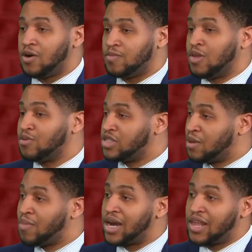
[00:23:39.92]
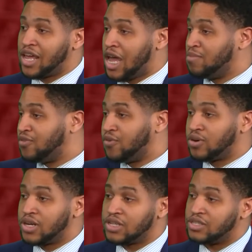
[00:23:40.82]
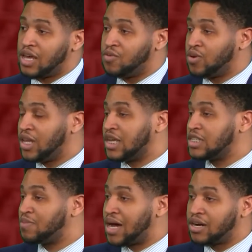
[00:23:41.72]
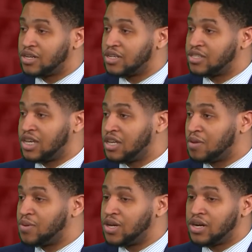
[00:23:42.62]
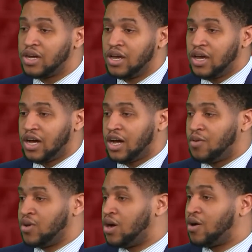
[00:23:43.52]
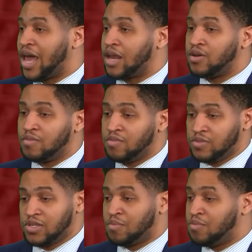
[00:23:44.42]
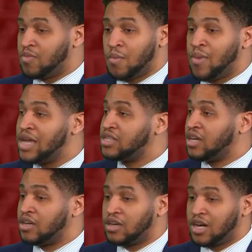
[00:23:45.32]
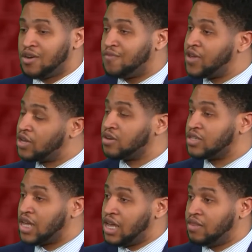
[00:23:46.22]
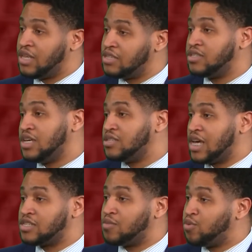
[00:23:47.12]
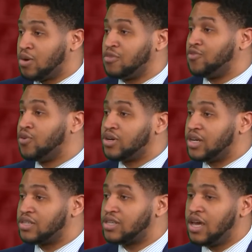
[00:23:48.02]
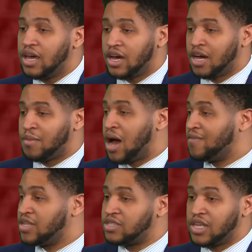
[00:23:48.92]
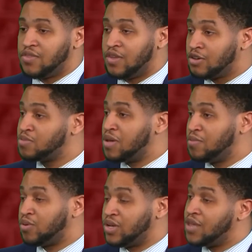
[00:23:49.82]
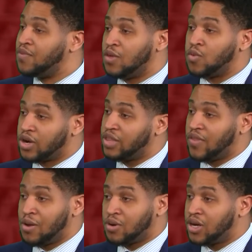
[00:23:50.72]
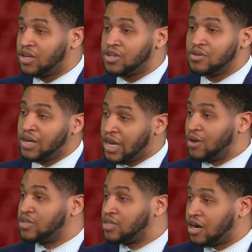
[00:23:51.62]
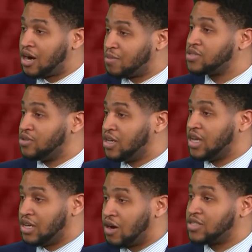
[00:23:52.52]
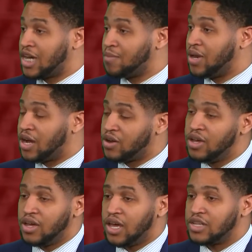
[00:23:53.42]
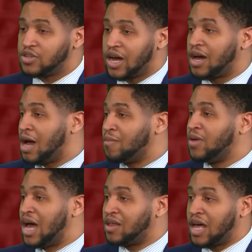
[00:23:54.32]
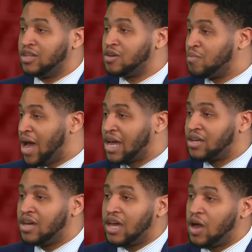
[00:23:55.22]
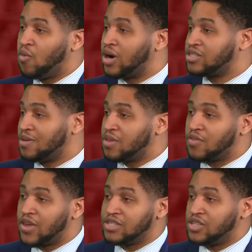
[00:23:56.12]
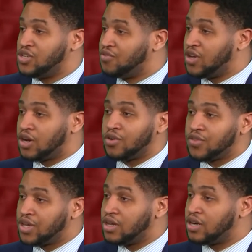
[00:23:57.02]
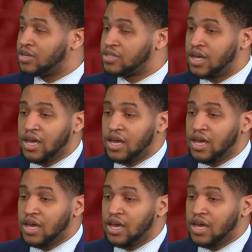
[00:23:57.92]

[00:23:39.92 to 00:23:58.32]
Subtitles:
There was somebody that came before us that really inspired us to get up here. We all had some amazing figures in these seats at some point before us. Obviously, those people did the work that they were going to do, and now it's our opportunity and our time now. And so I look back and watch some of the things that you've done over the years.